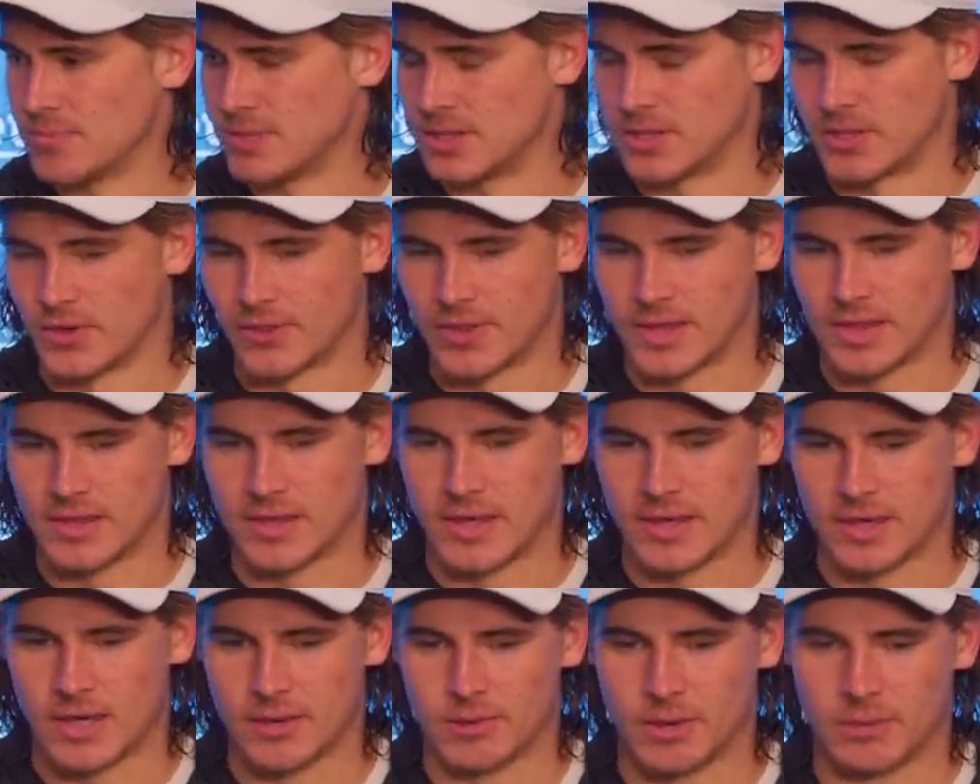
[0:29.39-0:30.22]
you know,
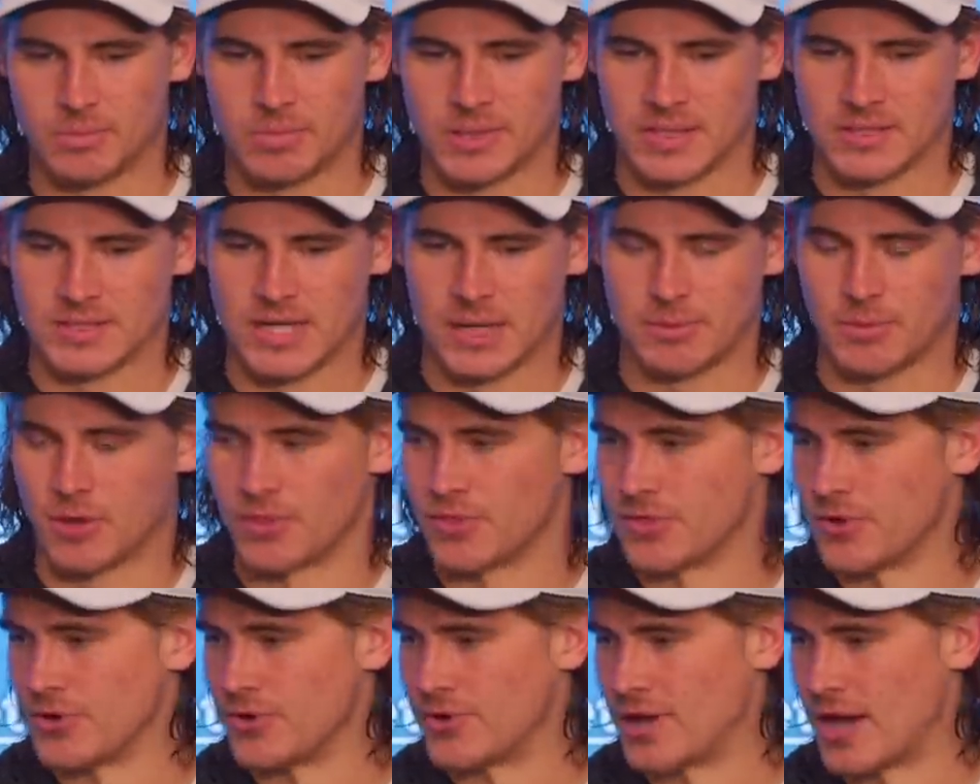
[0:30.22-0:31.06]
they come up big time
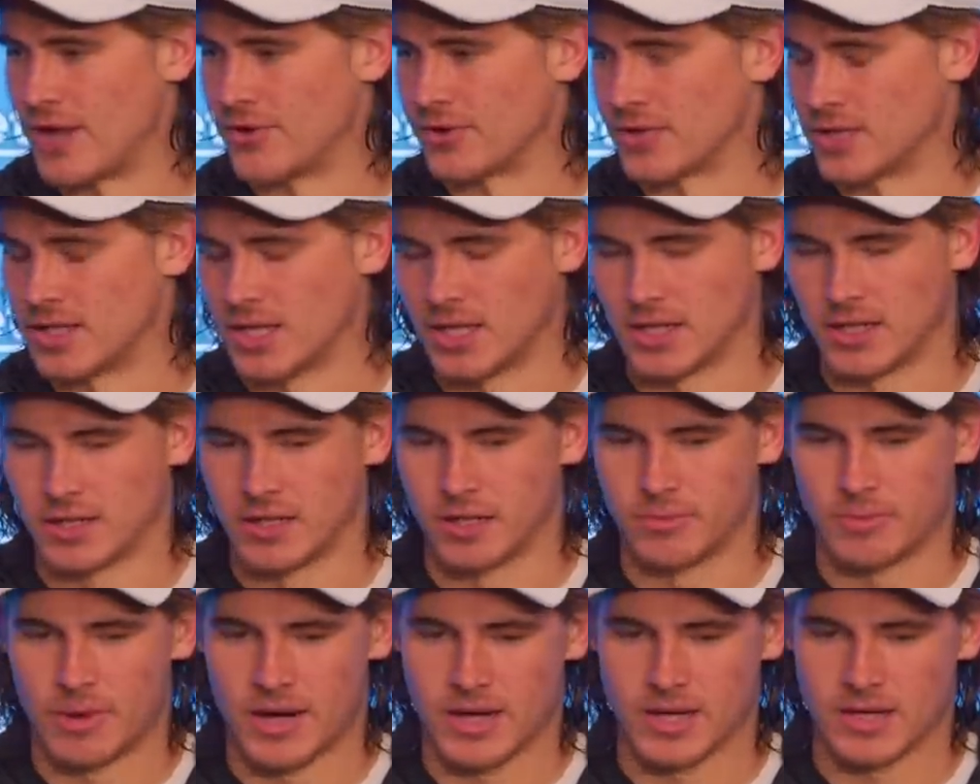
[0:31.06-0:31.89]
on third down, and Keenan
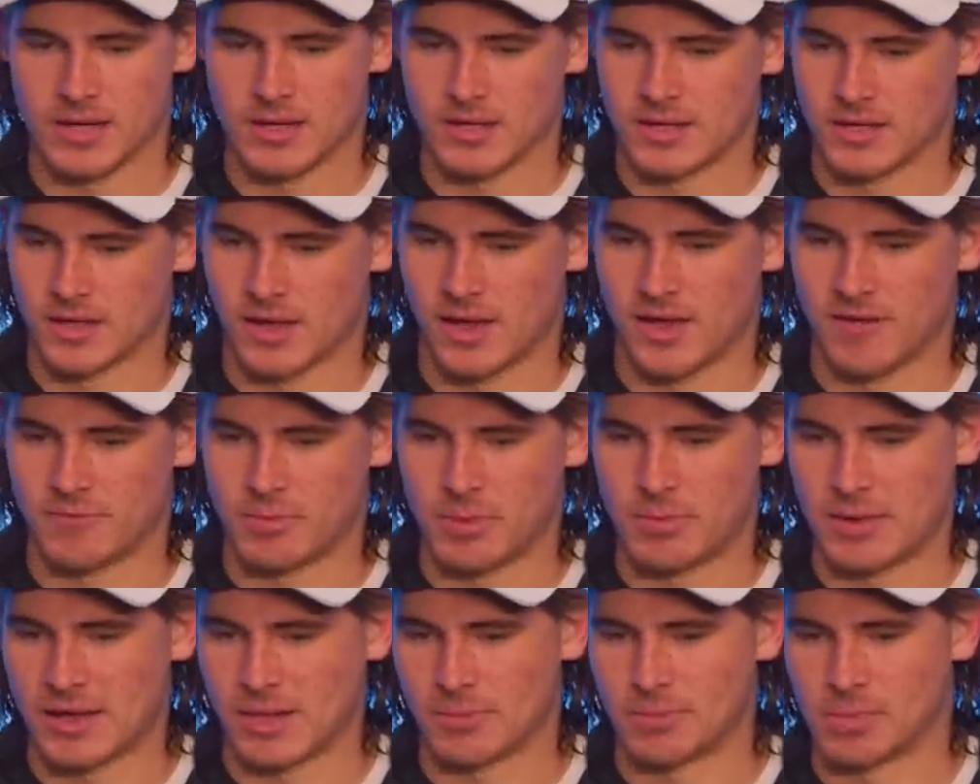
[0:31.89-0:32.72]
and Mike have
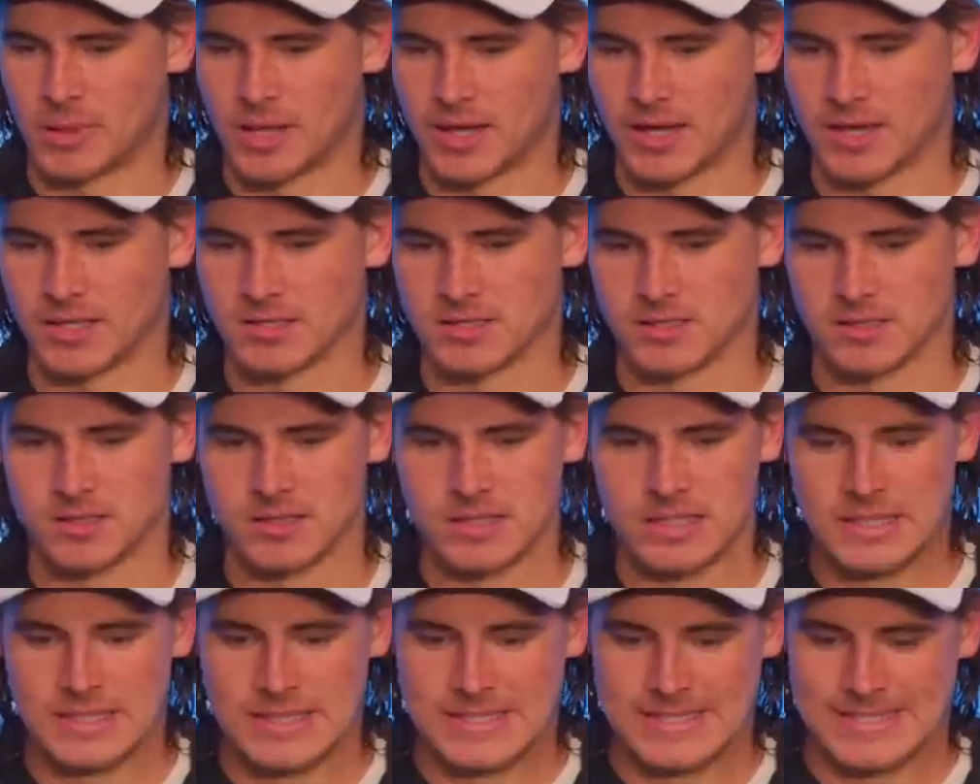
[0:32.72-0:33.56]
been making plays, and,
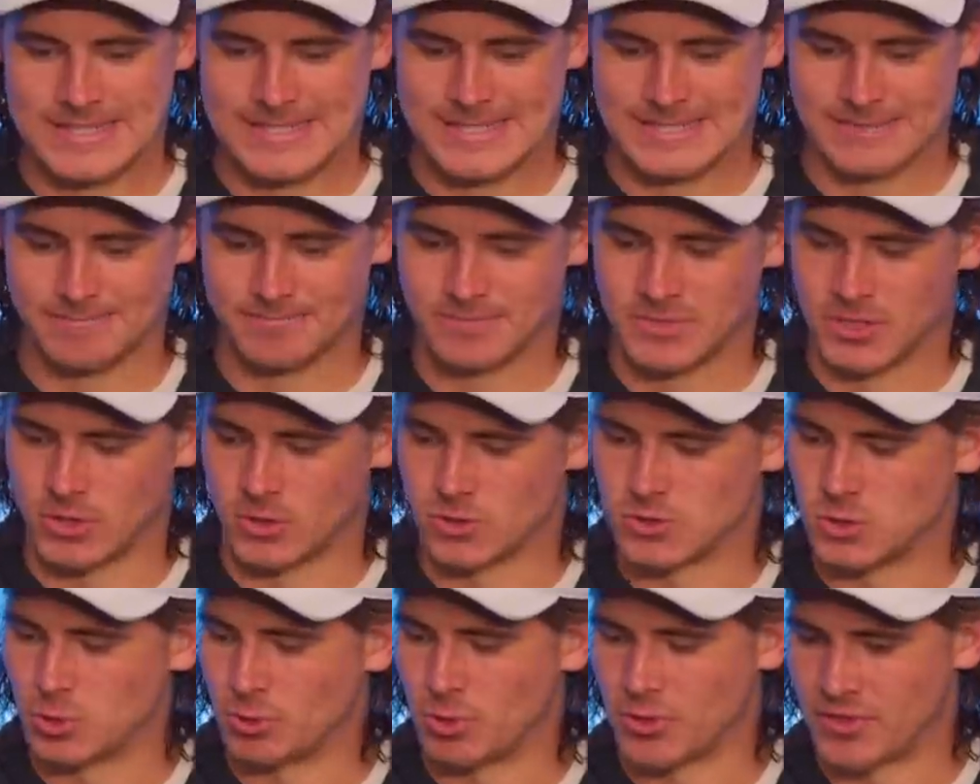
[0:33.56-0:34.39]
you know,
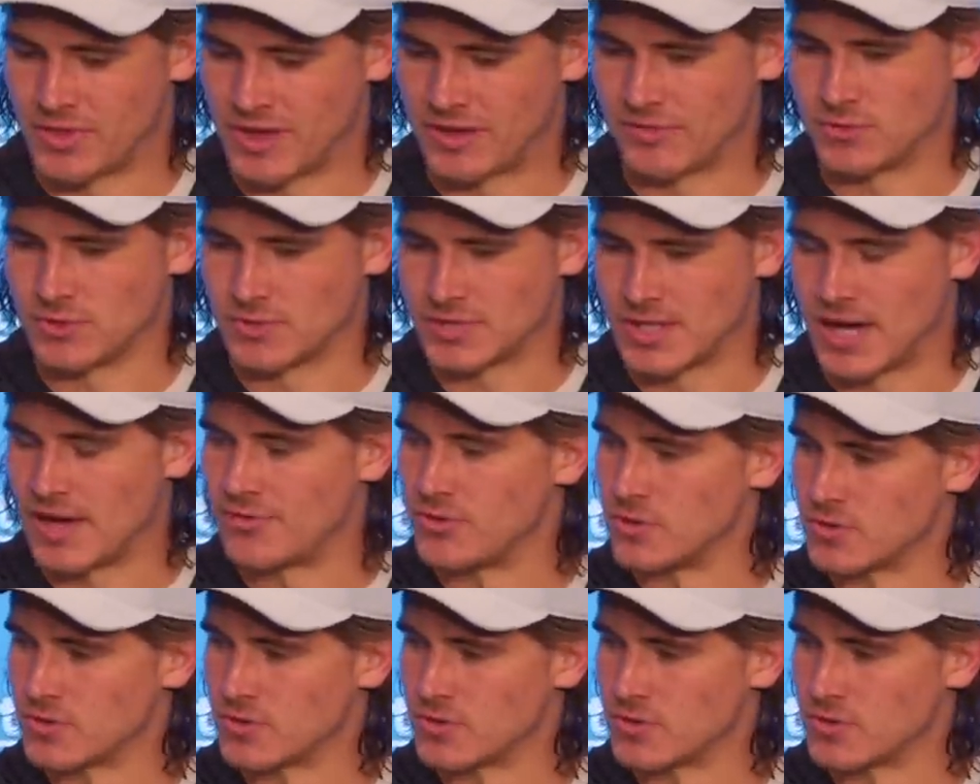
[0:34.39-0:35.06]
super thankful to have